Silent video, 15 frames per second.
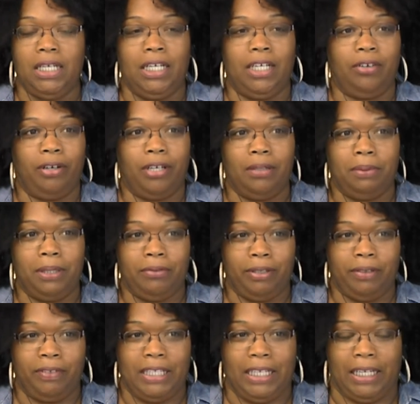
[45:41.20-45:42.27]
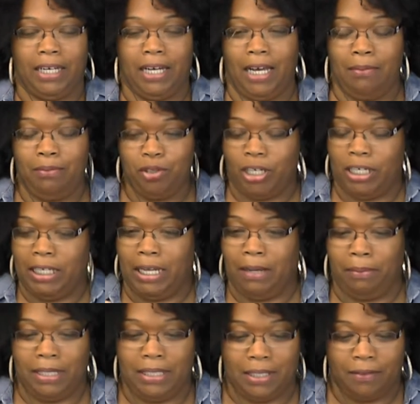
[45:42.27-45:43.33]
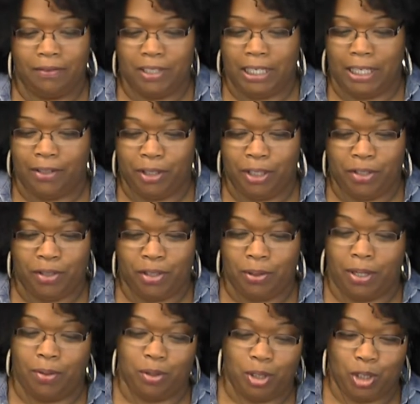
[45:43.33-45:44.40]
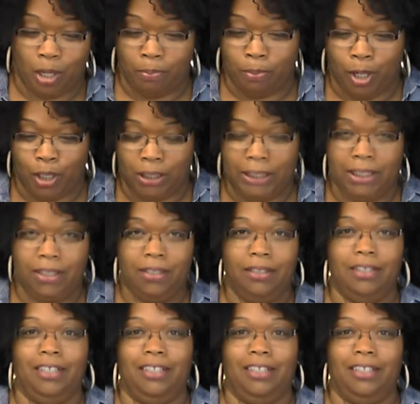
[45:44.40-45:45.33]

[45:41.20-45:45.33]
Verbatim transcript: incredibly riveting. I'm trying to get myself together here so I don't start bawling